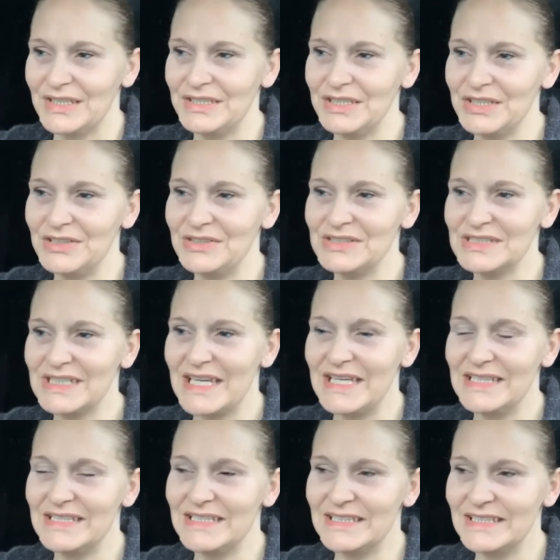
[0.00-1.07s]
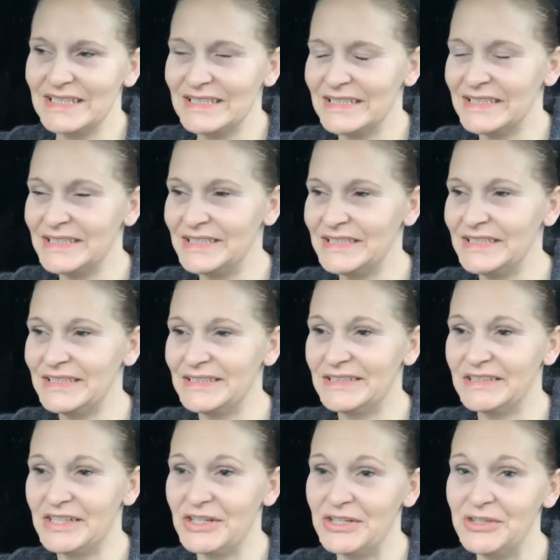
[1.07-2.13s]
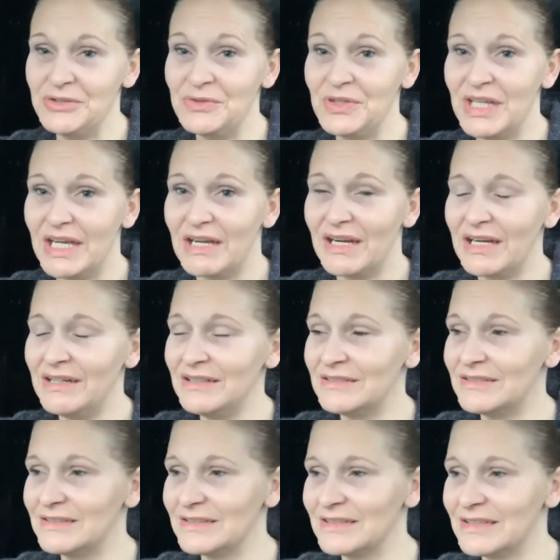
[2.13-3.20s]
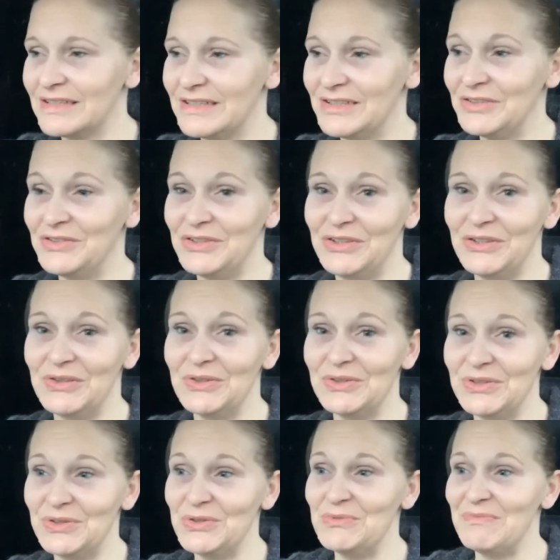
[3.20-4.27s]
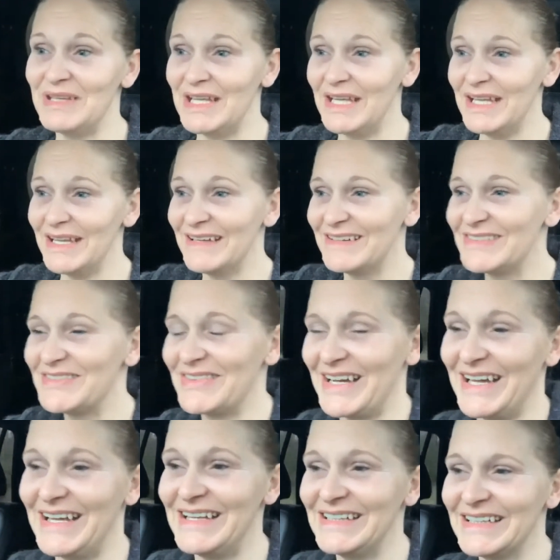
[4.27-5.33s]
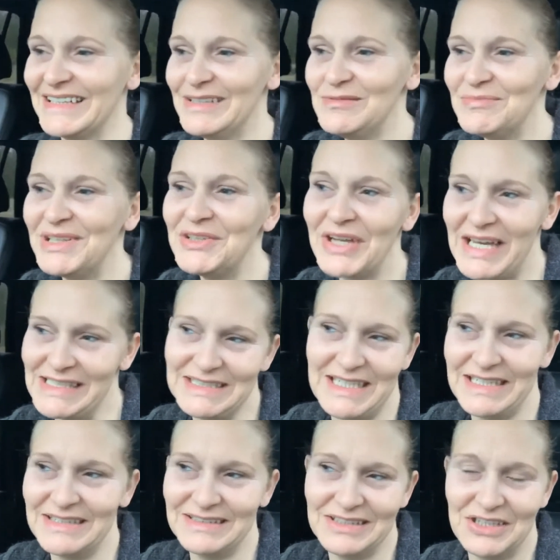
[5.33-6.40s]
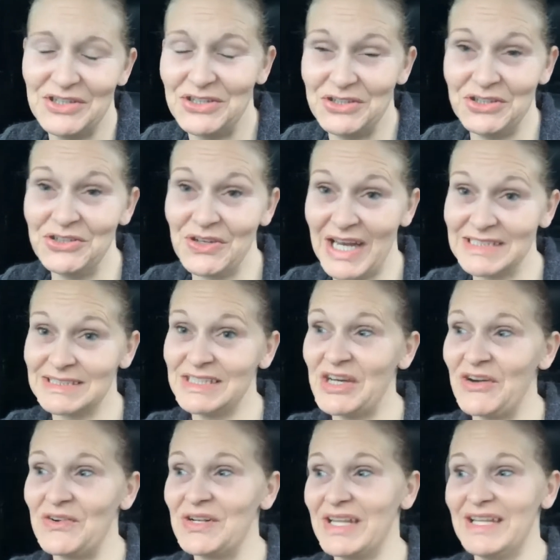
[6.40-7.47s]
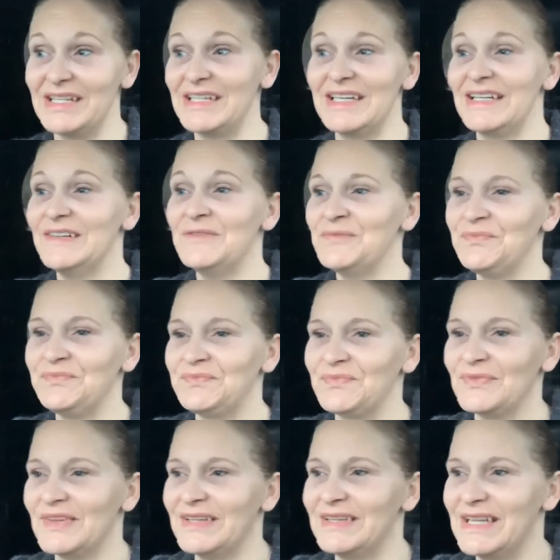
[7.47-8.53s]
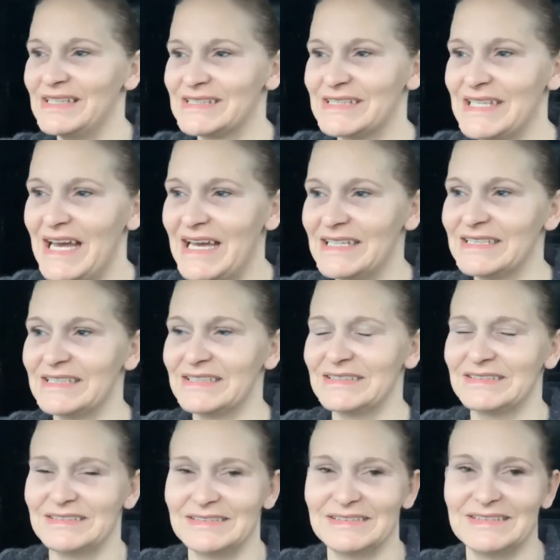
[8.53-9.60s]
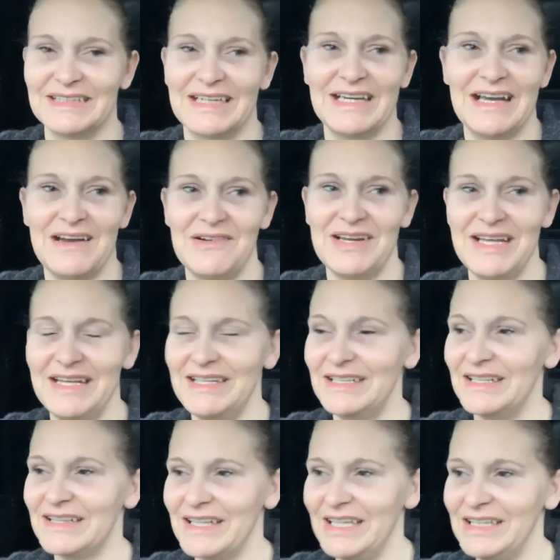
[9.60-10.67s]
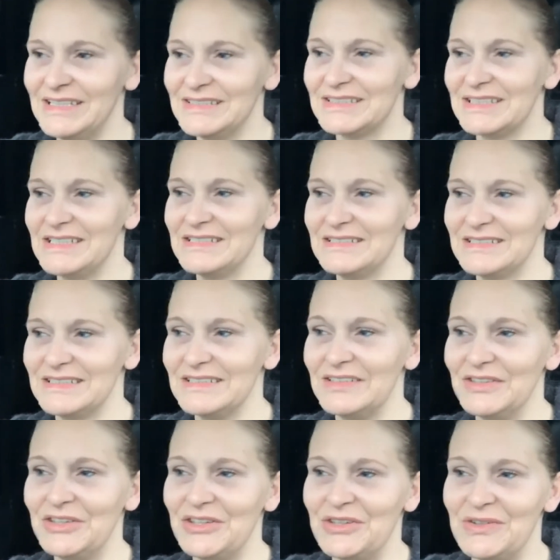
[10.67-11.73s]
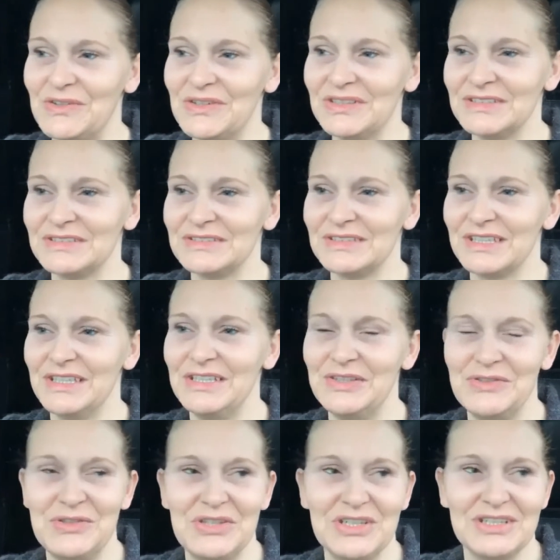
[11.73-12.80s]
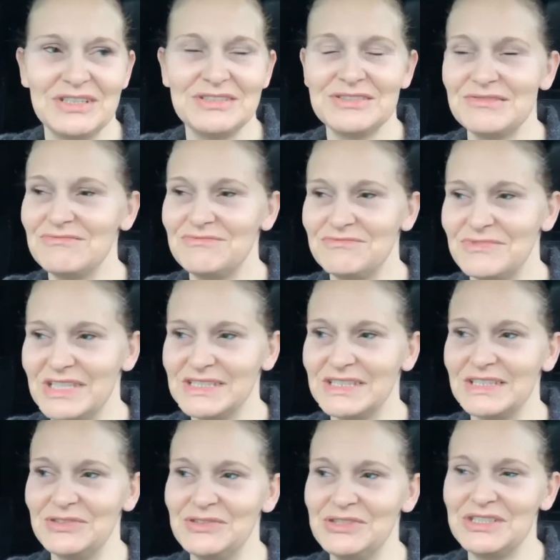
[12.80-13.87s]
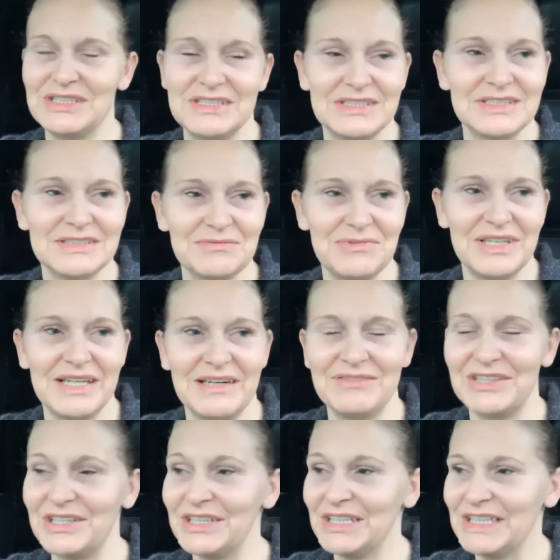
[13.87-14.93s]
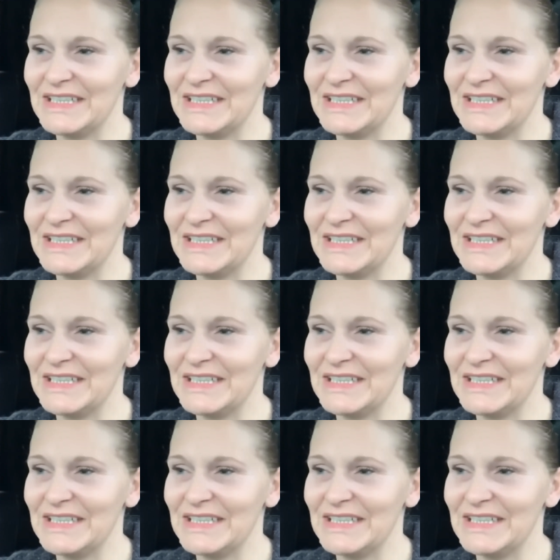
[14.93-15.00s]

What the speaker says: it's like the new year, new you, new me, right? You guys know that that's not how I handle things. Still no New Year's resolutions, whatever.